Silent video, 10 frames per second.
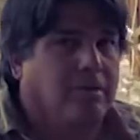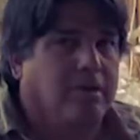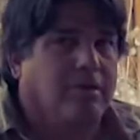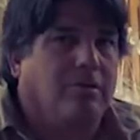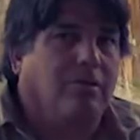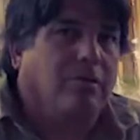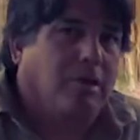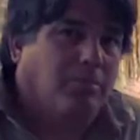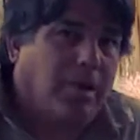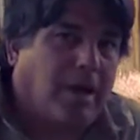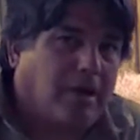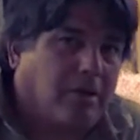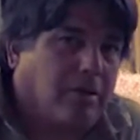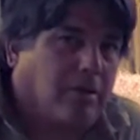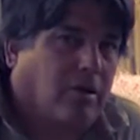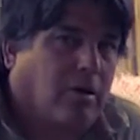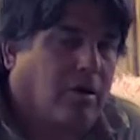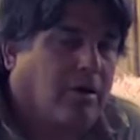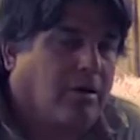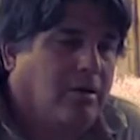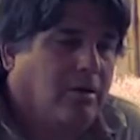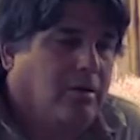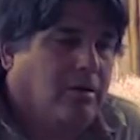that you don't get back to the car,